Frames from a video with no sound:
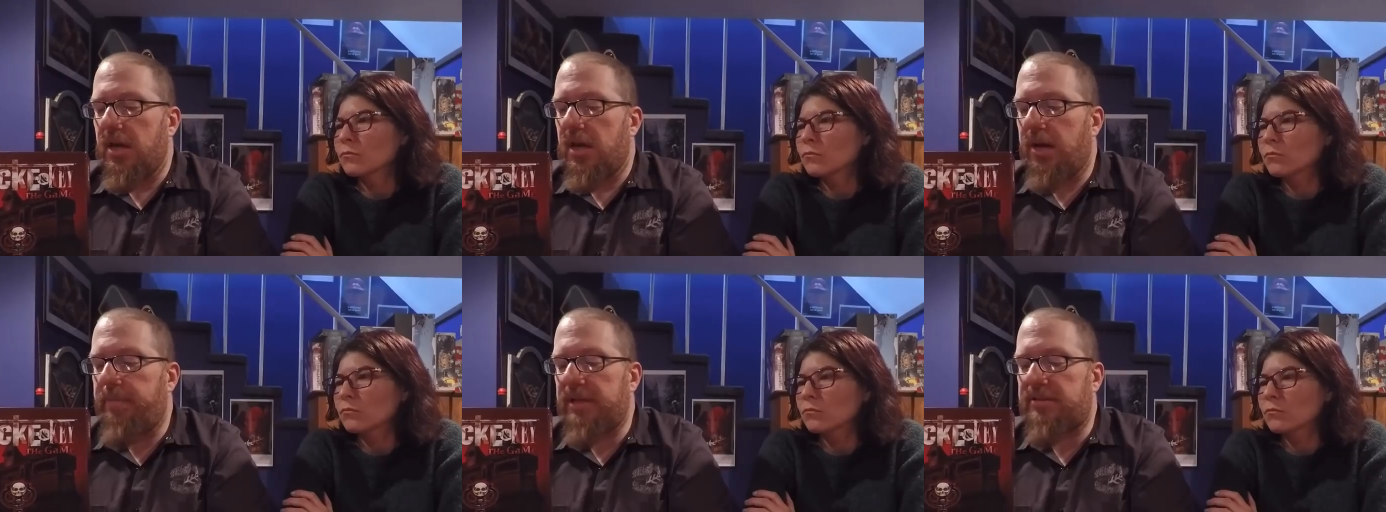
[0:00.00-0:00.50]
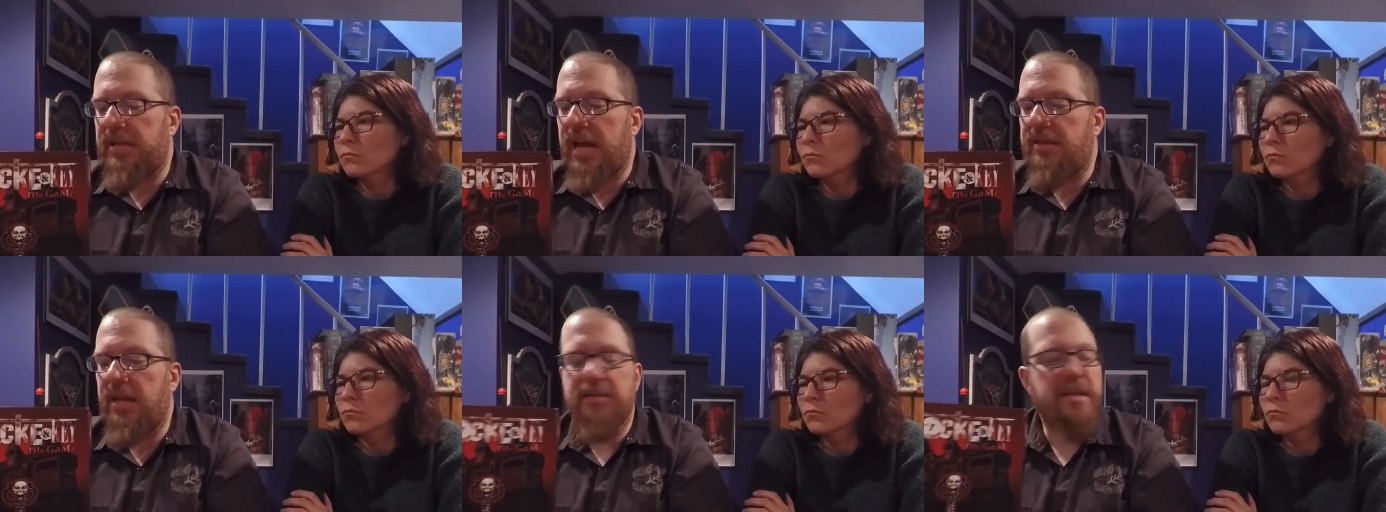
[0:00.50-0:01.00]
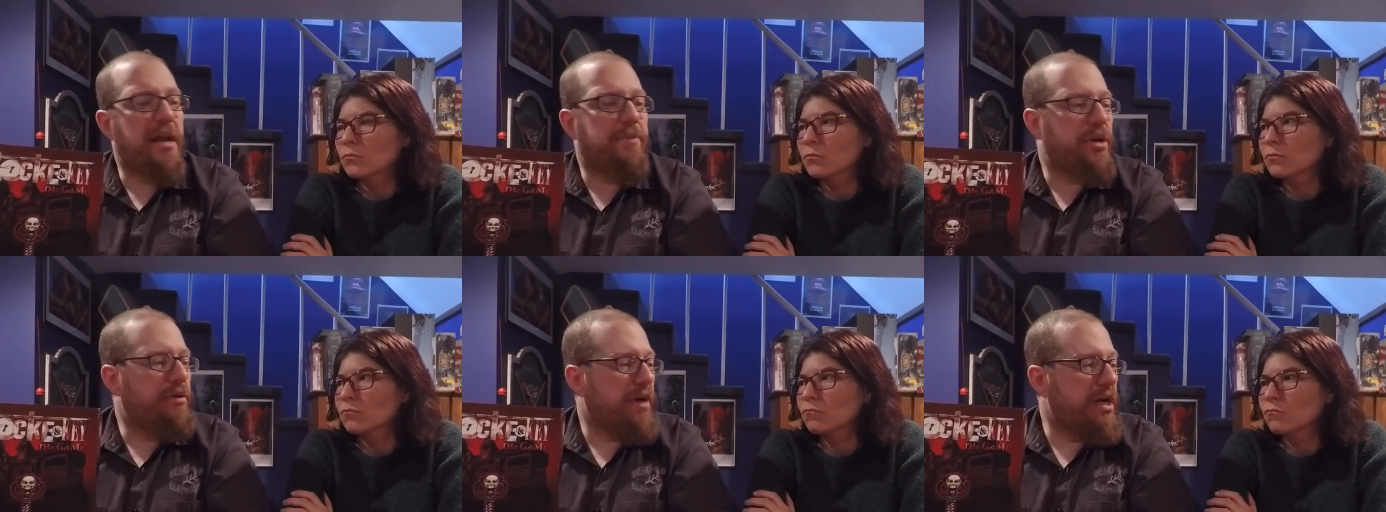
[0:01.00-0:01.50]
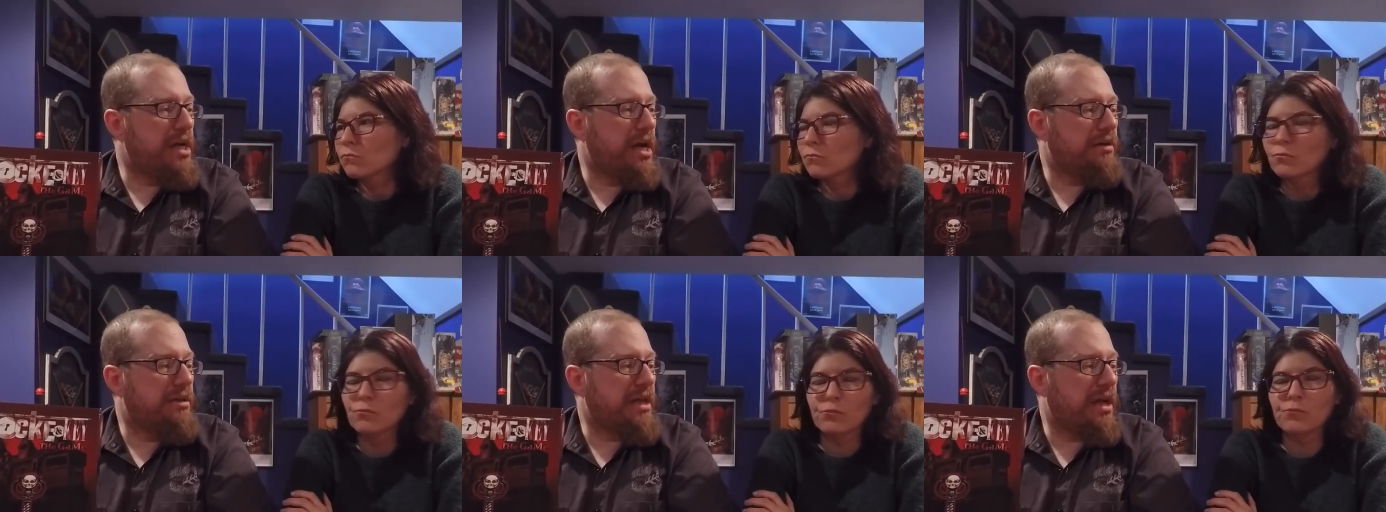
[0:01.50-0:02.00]
Speaker 1: a bit sad that it's out of print right
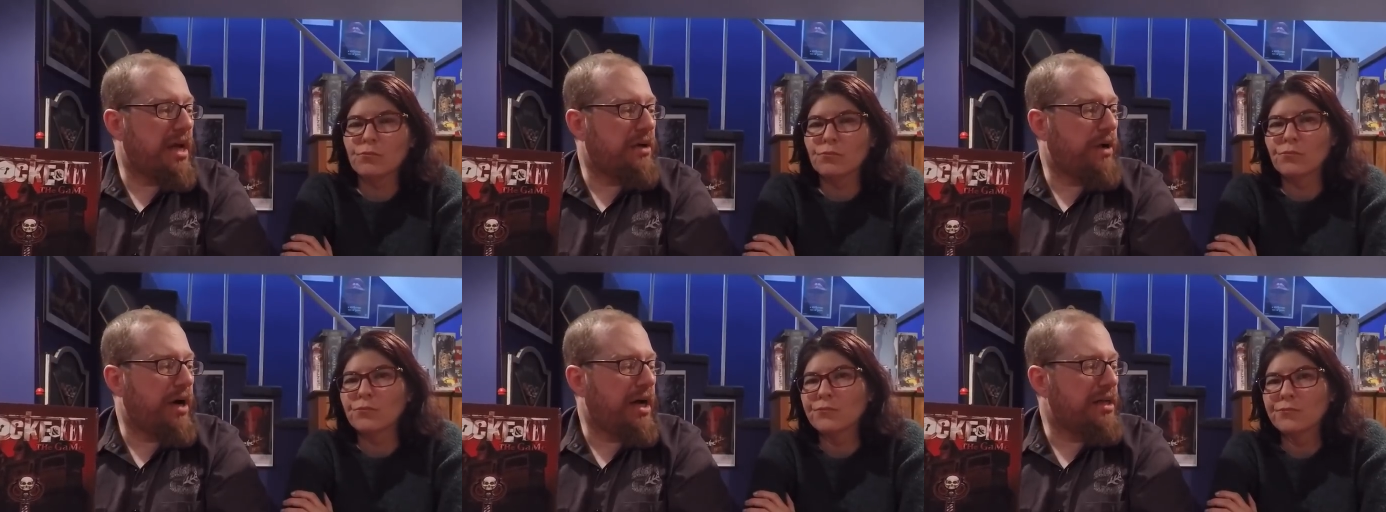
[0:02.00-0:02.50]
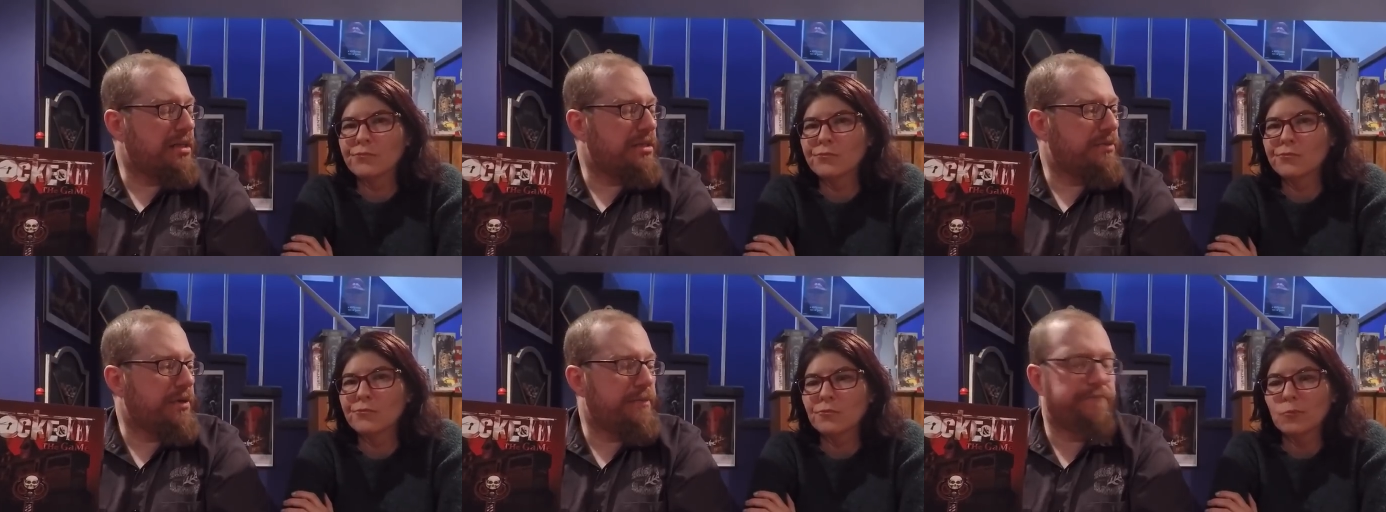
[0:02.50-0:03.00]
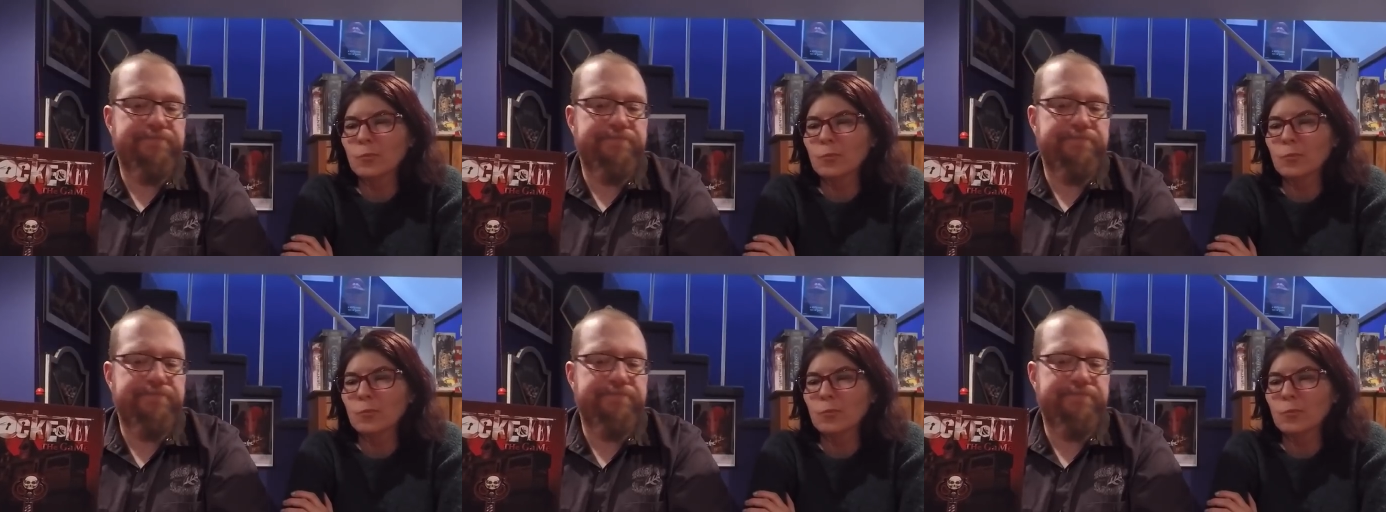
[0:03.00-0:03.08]
now because I, I quite like this one.